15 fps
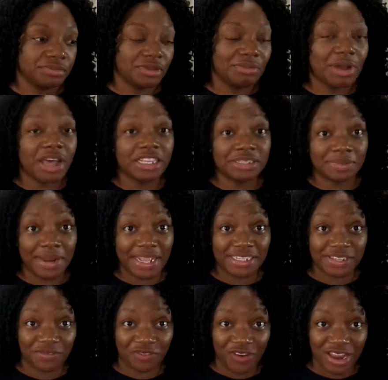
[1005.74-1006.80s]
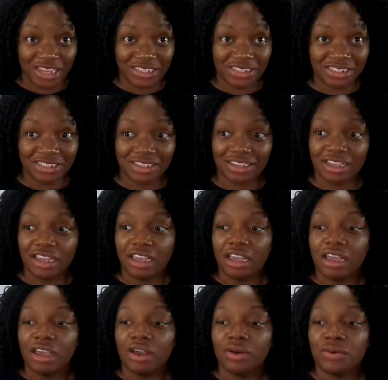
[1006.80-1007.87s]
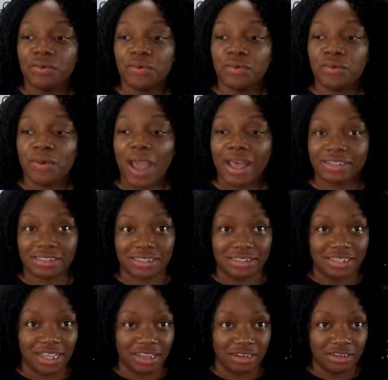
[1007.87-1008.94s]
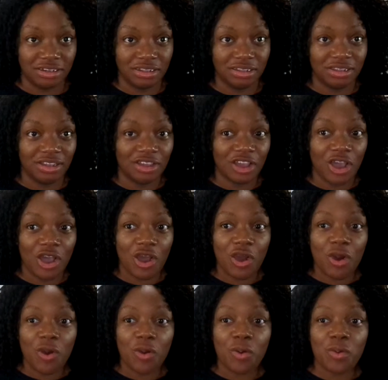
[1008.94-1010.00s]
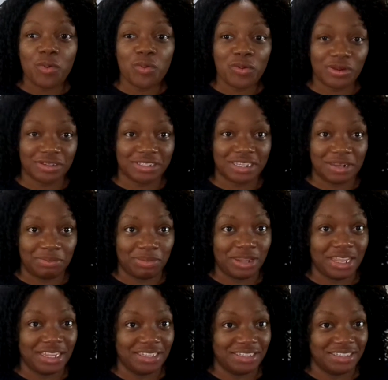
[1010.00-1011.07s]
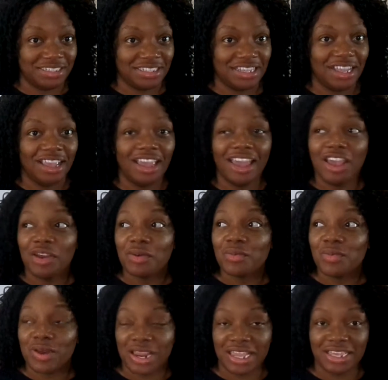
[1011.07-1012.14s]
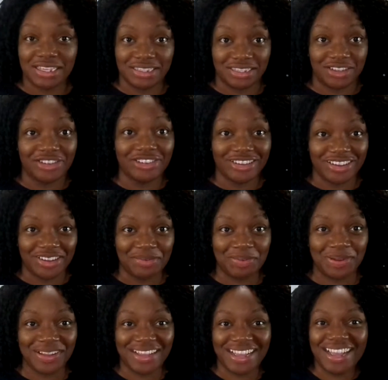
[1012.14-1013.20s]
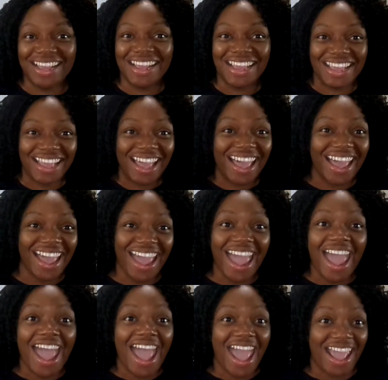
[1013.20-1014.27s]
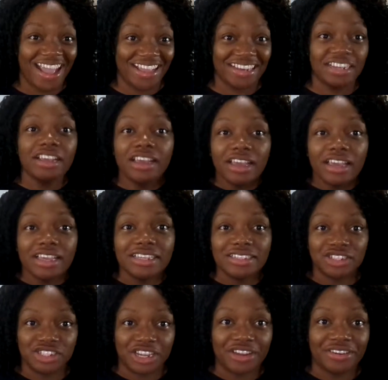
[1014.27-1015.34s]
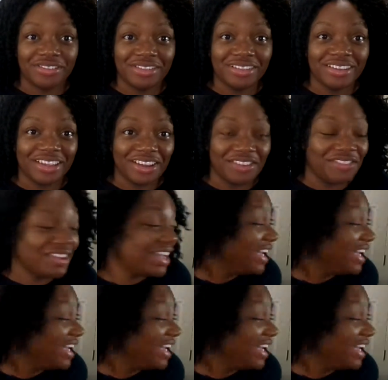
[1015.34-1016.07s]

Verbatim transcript: my husband has a friend who has a son who works at a place where he gets a hookup, and he shared the love.